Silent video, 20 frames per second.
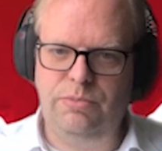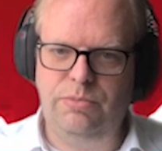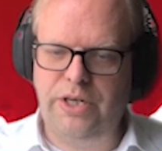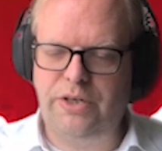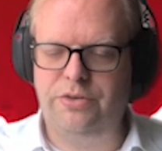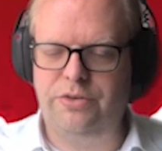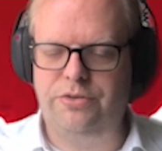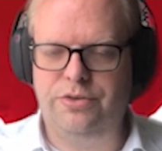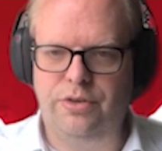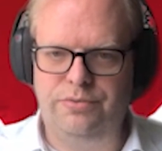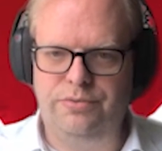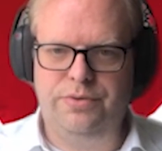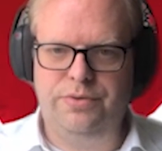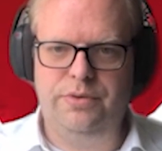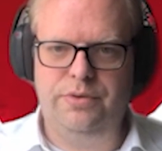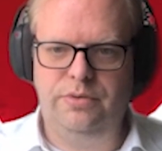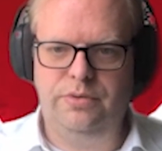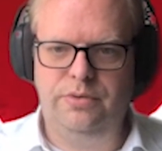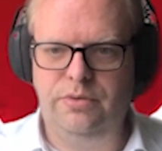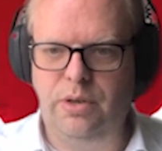
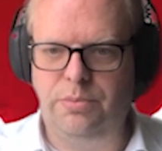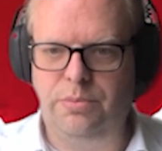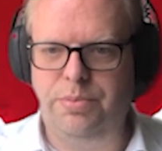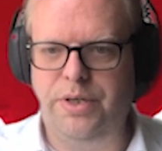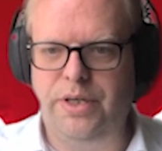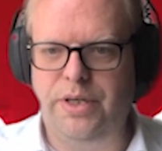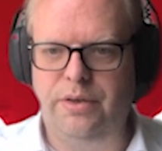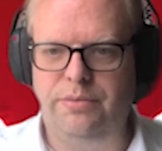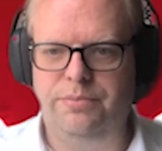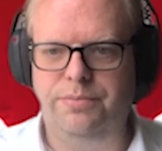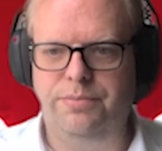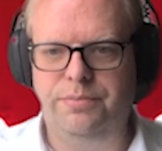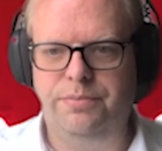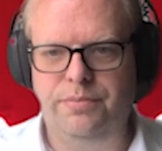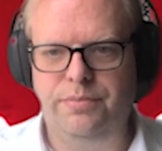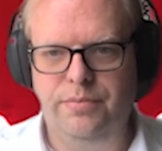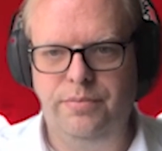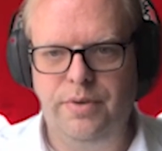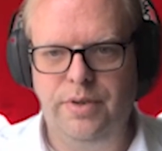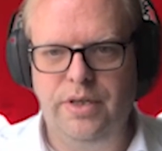Microsoft company,
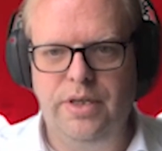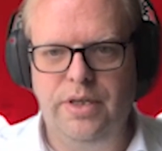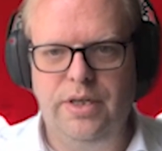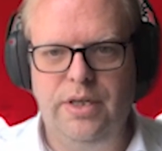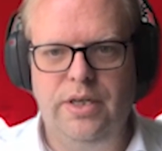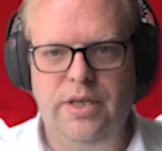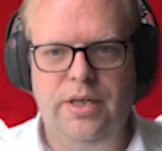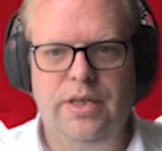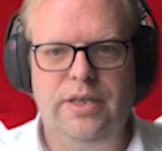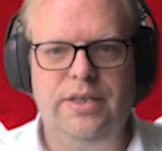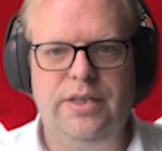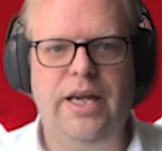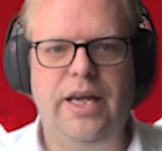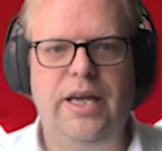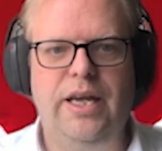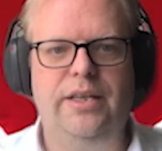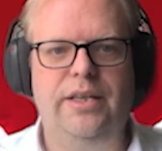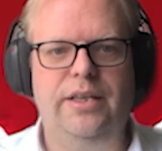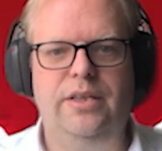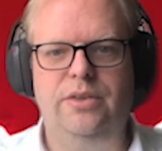
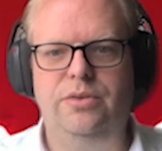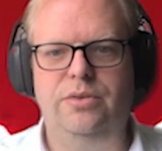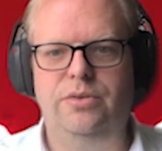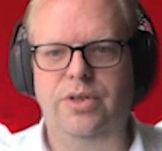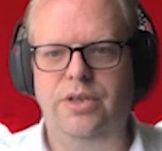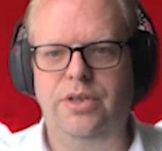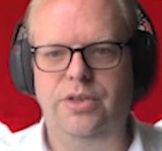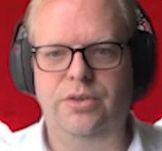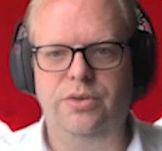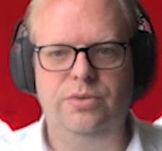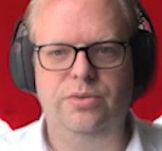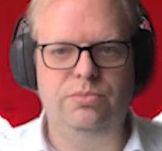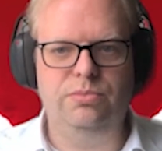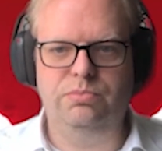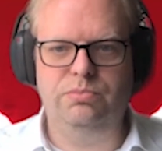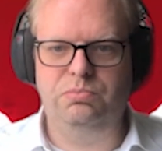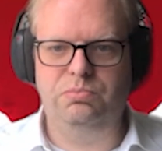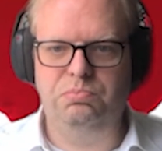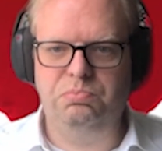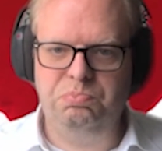then you can do,
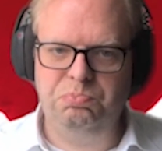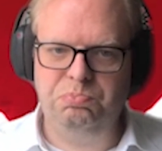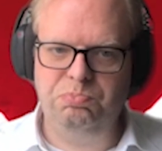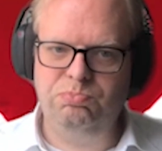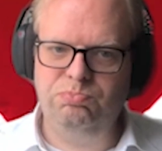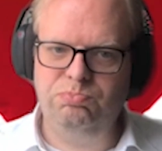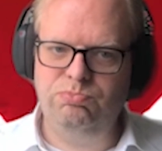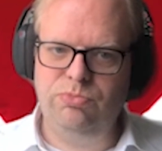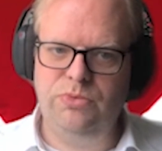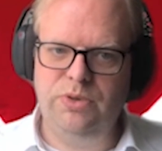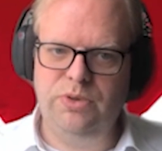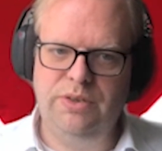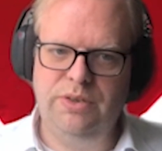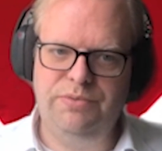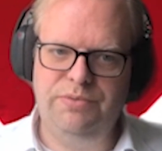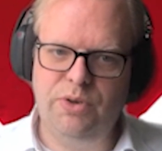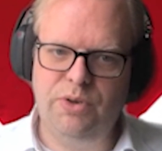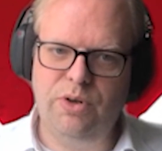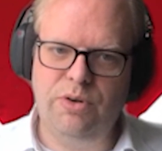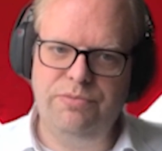
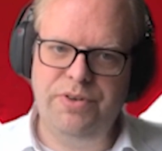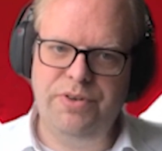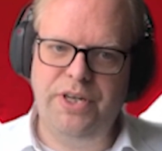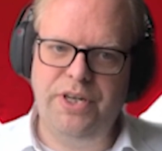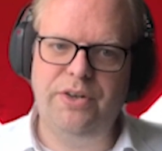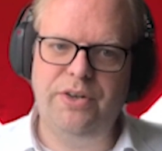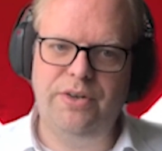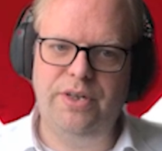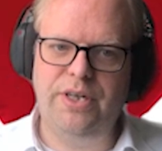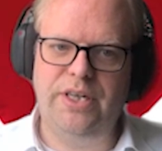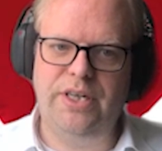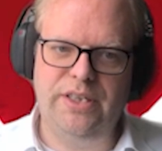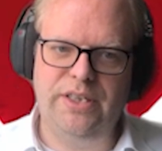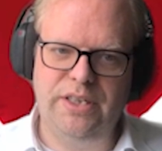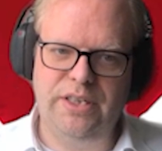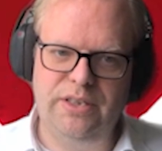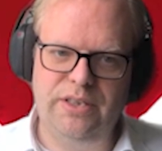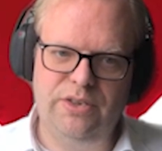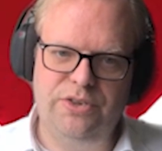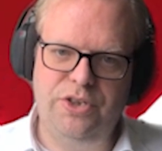if you configure
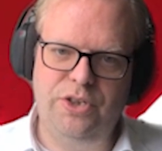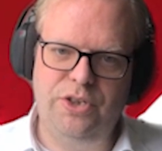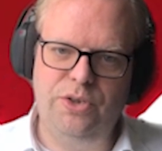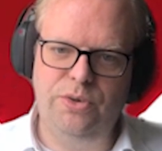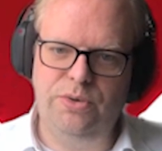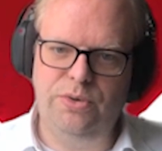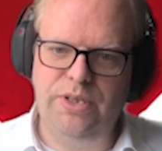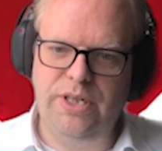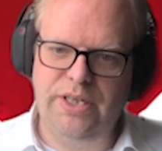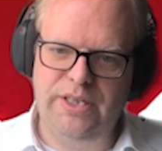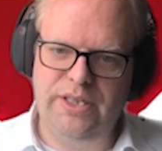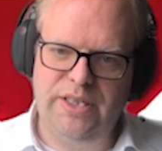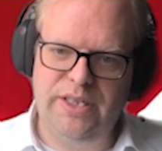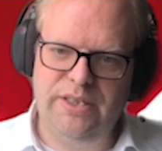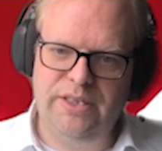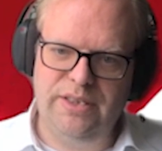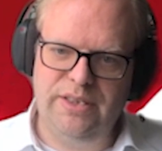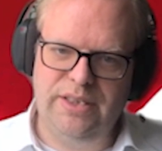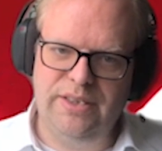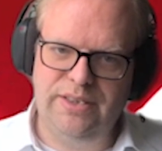and tune
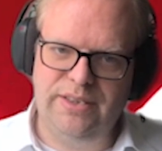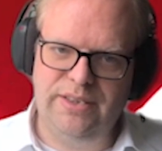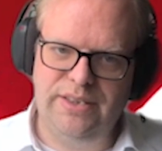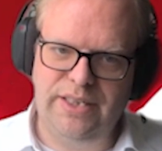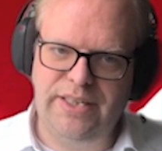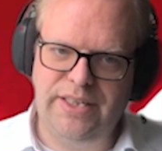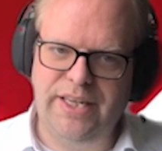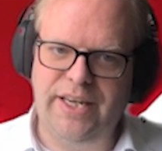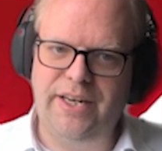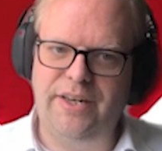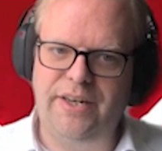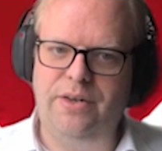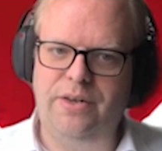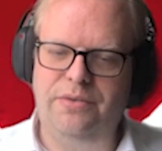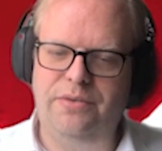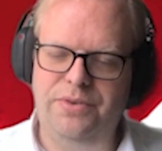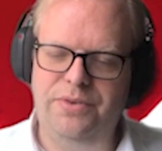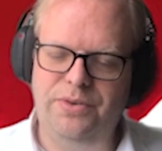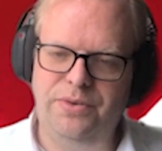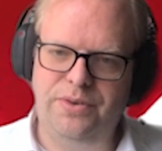and take care
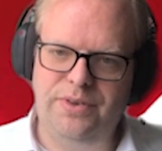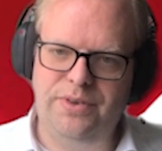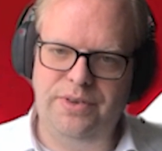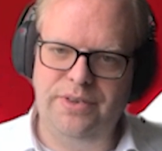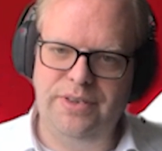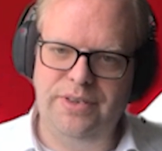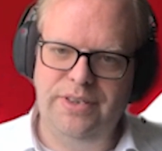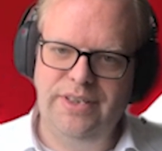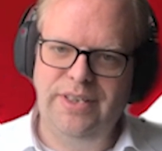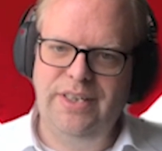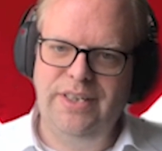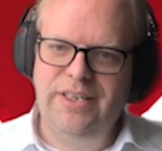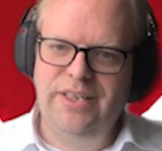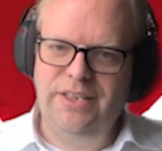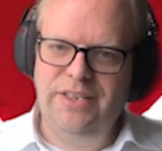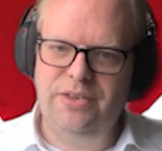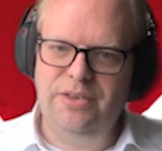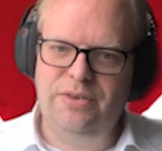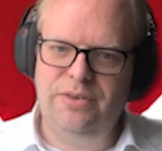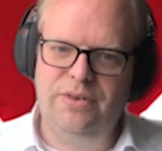of your
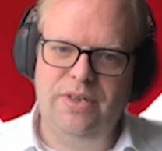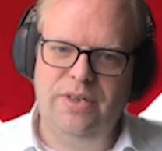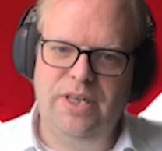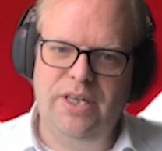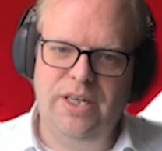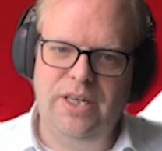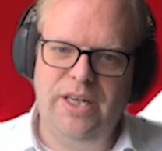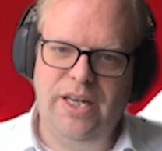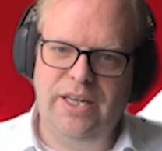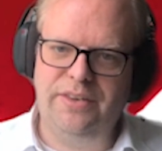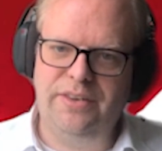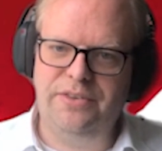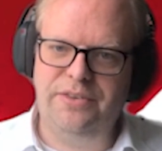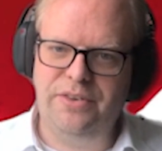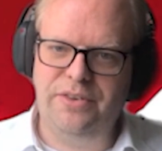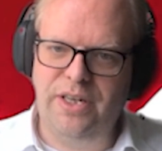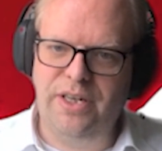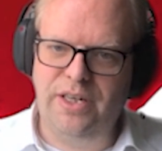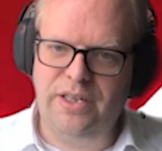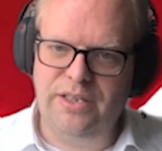
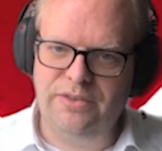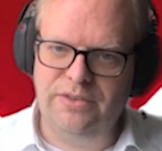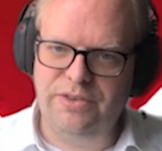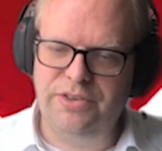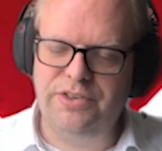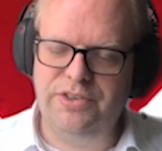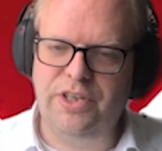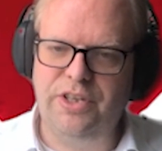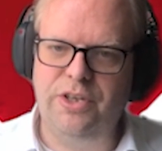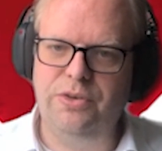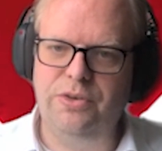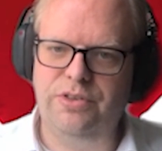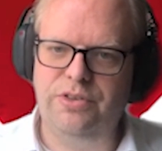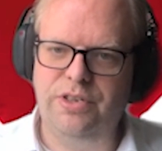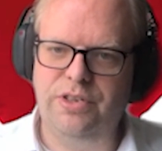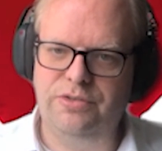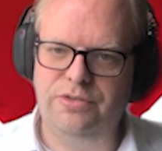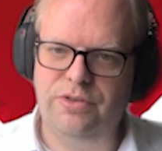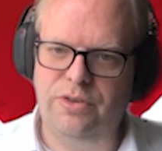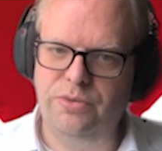Entra risky
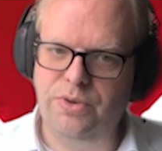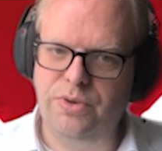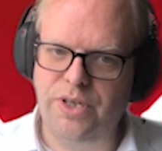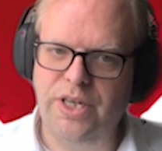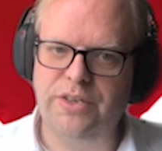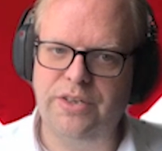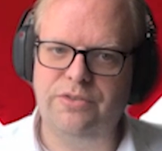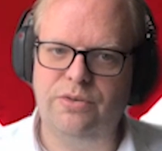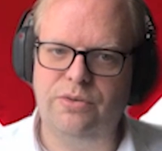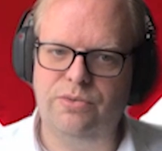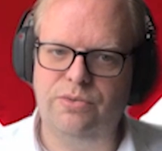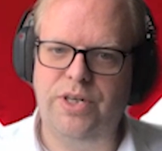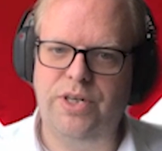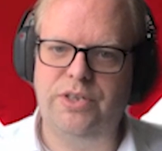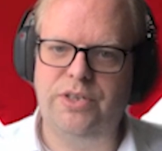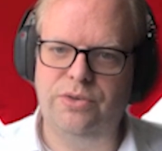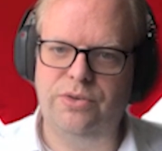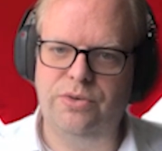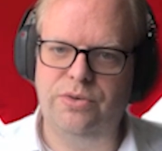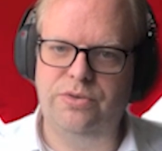user and so on, you can get some
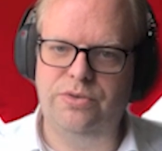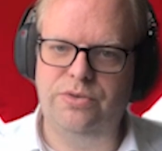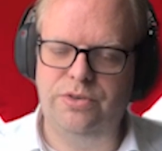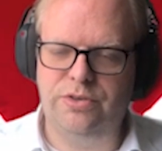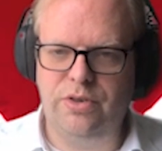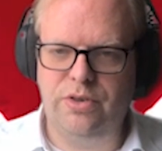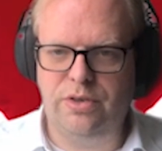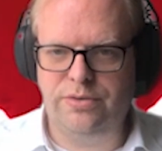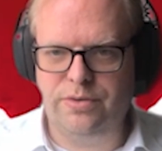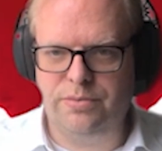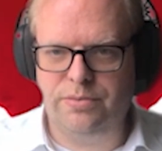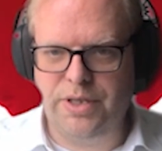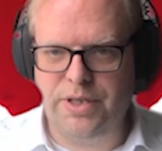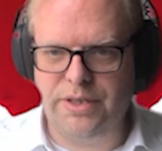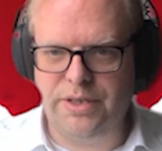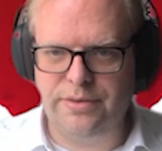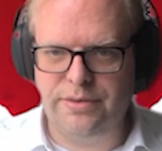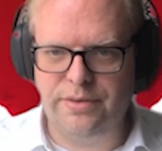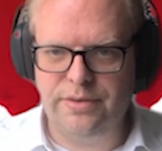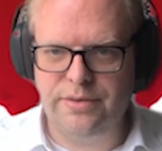quite good results from that.